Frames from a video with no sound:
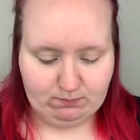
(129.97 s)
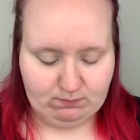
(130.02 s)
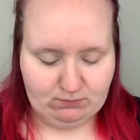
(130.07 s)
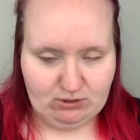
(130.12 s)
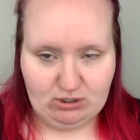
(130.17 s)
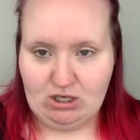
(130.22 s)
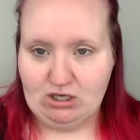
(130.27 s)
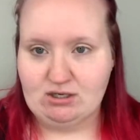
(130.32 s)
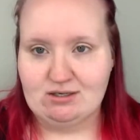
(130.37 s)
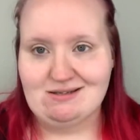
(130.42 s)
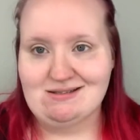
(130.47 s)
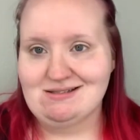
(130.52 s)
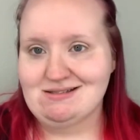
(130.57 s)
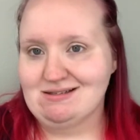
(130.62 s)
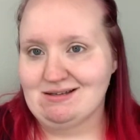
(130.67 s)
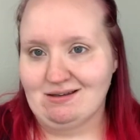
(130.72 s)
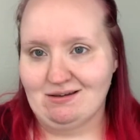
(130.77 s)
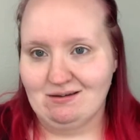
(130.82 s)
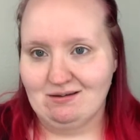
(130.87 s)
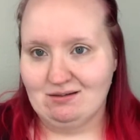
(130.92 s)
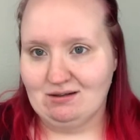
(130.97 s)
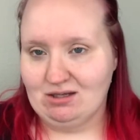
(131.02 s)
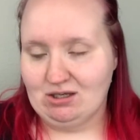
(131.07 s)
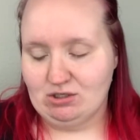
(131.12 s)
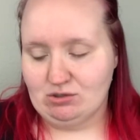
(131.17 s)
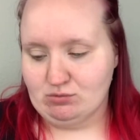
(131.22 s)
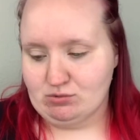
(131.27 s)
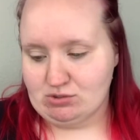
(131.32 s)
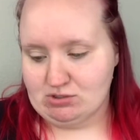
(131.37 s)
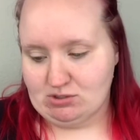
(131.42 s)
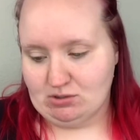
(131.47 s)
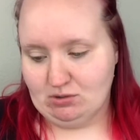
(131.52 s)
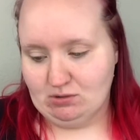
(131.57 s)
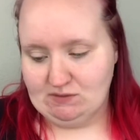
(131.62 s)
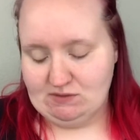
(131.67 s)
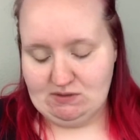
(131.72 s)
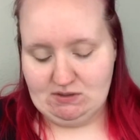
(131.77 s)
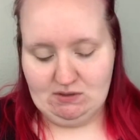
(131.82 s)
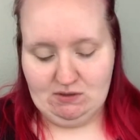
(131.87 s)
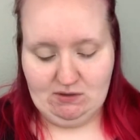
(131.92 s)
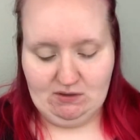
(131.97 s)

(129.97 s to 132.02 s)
not gonna see it in the end result.